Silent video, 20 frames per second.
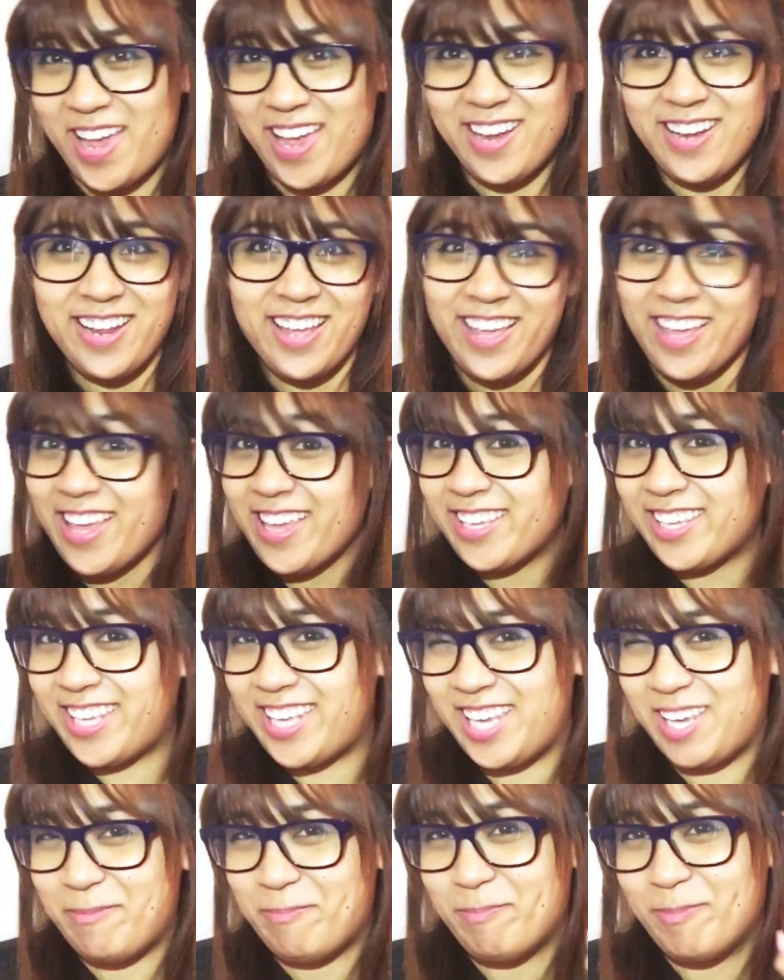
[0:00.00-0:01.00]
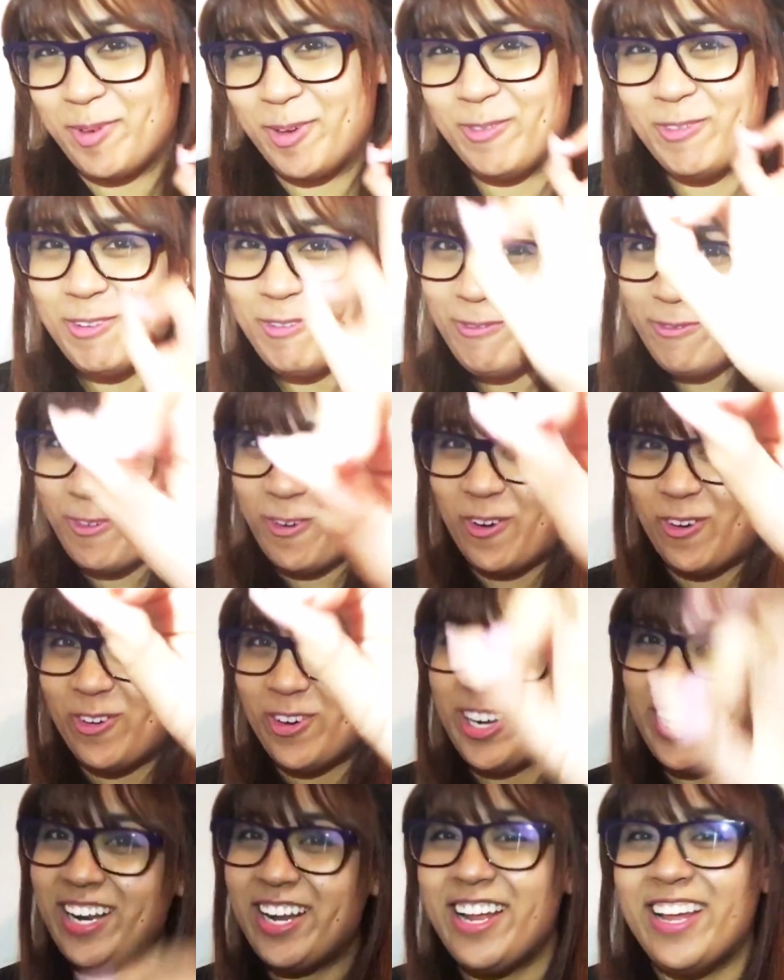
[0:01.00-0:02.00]
And keep moving
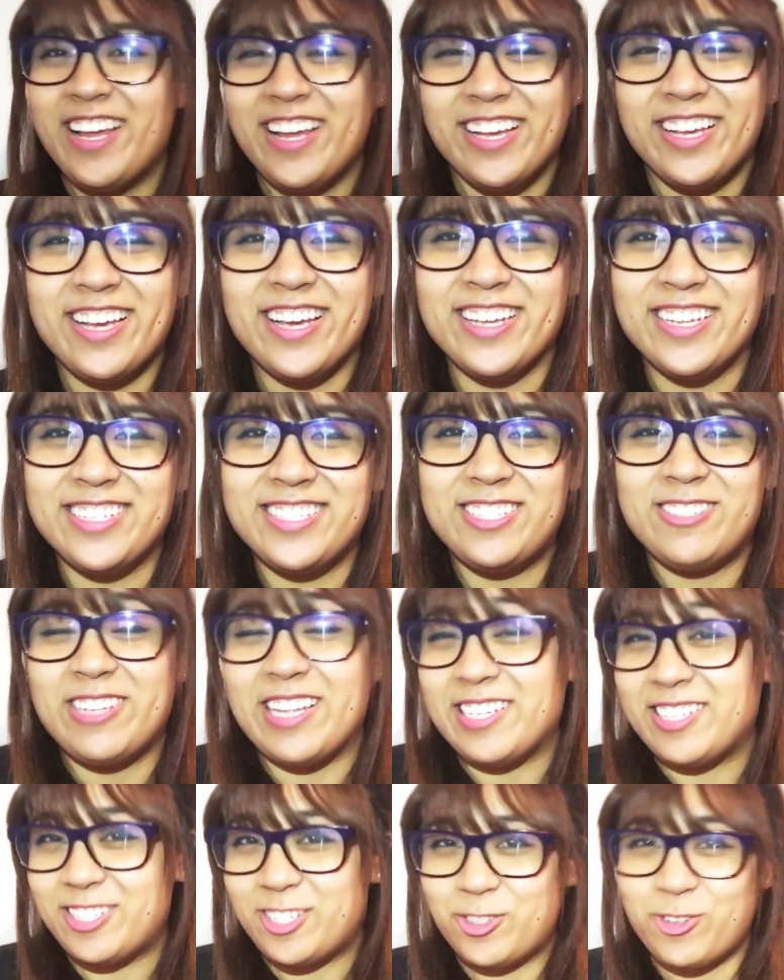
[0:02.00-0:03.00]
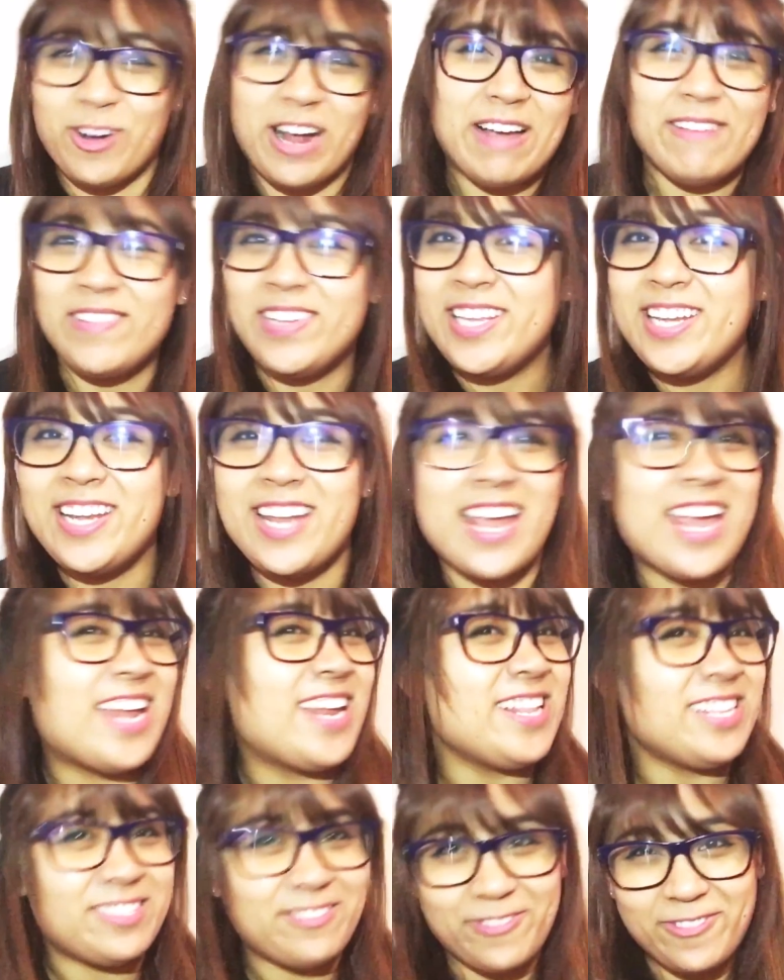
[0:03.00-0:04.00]
forward because that's traveling
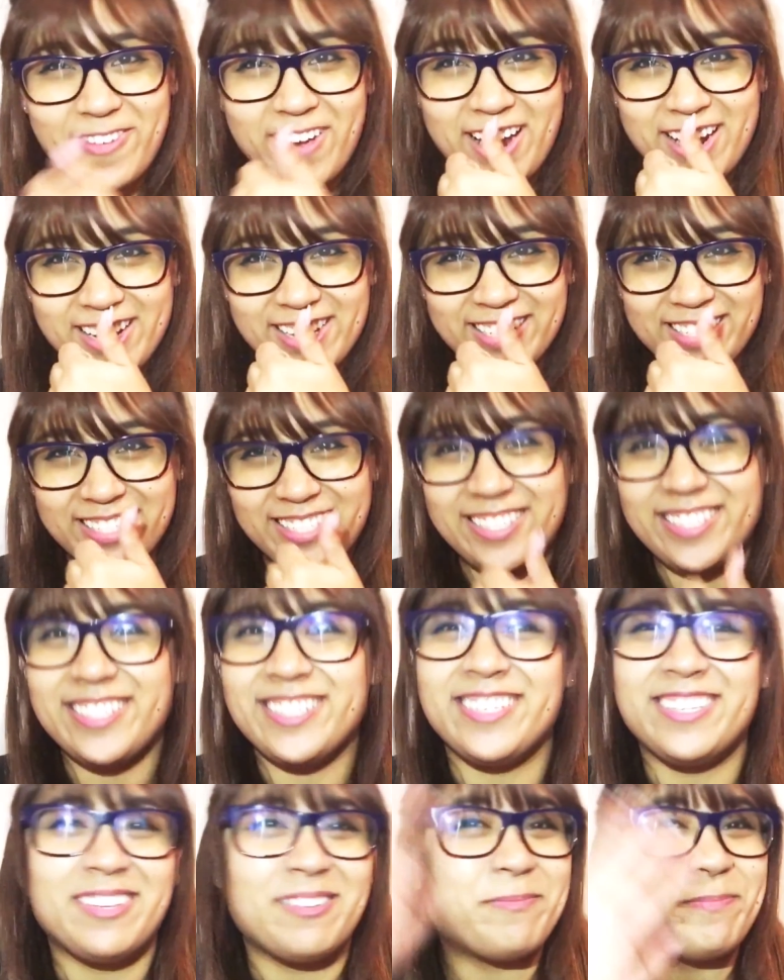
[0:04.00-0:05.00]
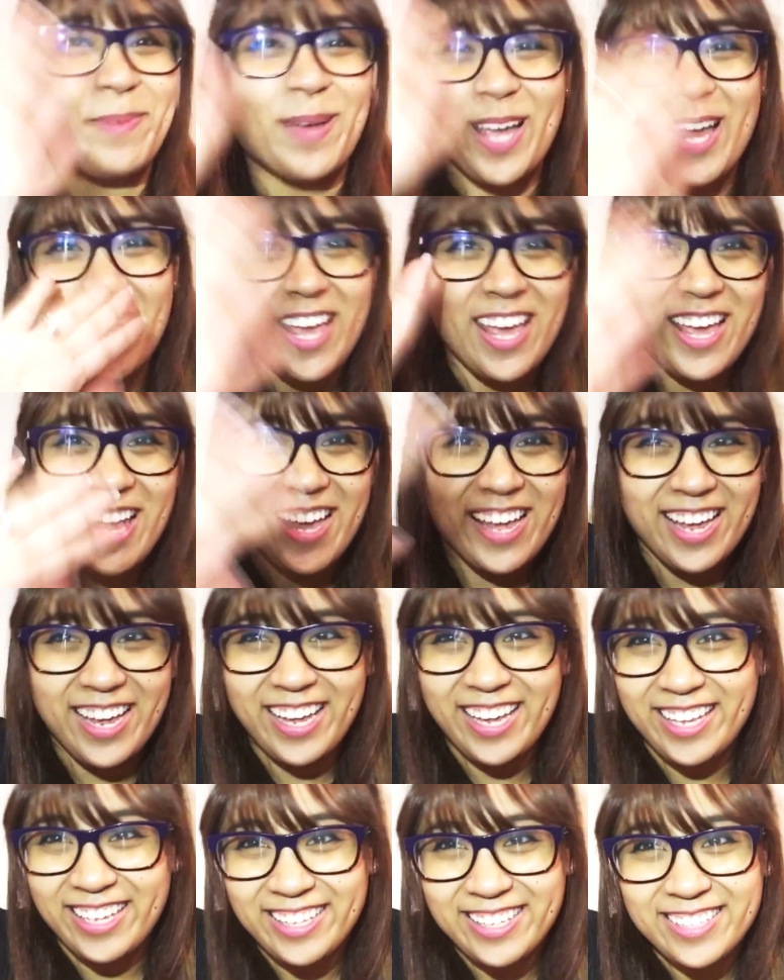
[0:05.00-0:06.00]
at its finest.
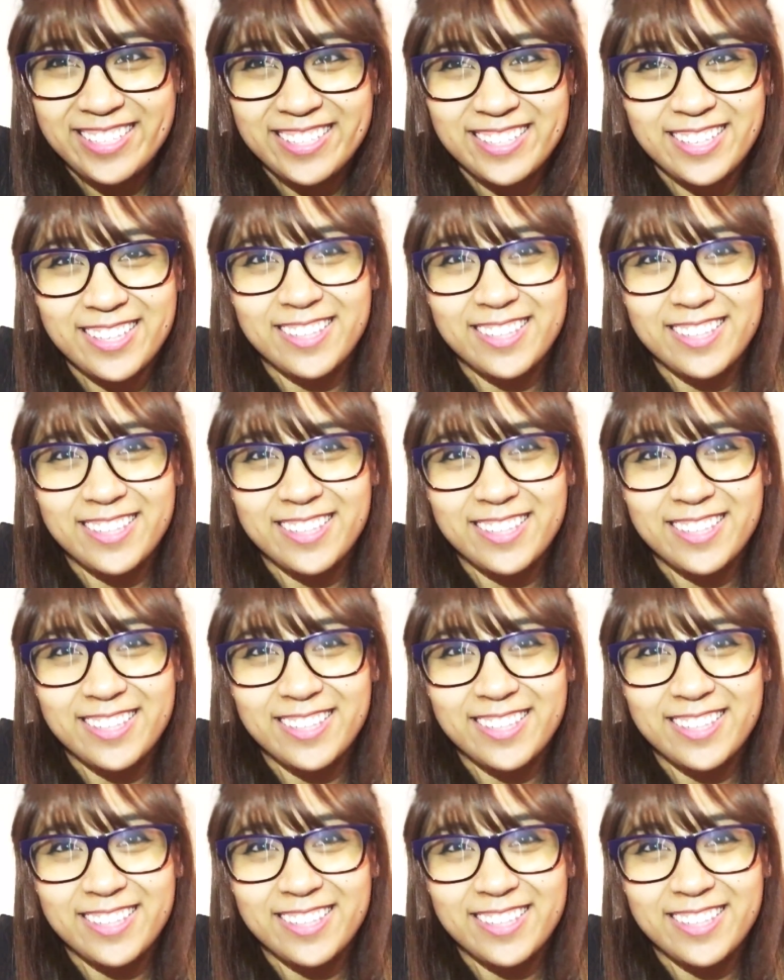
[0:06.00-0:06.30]
Bye.